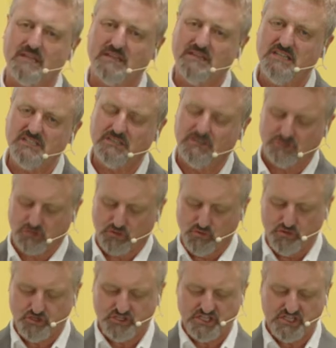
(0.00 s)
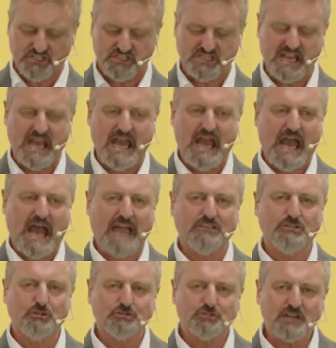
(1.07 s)
digital solutions and
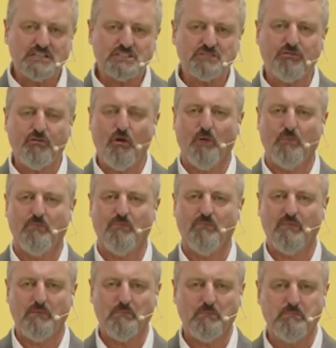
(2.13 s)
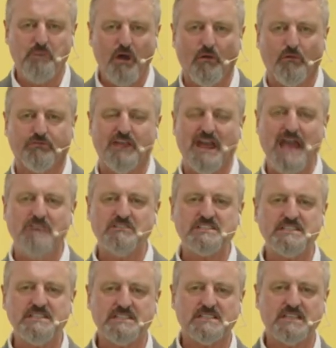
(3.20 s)
to transform both the health
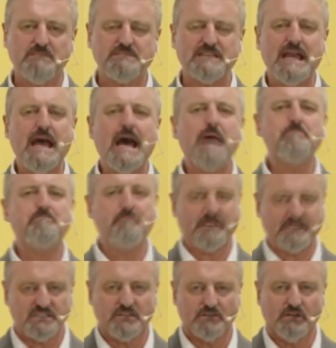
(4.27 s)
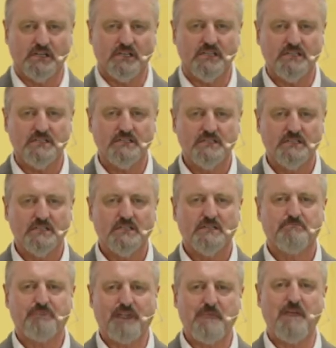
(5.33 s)
systems and particularly
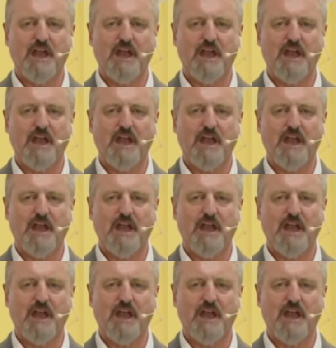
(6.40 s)
primary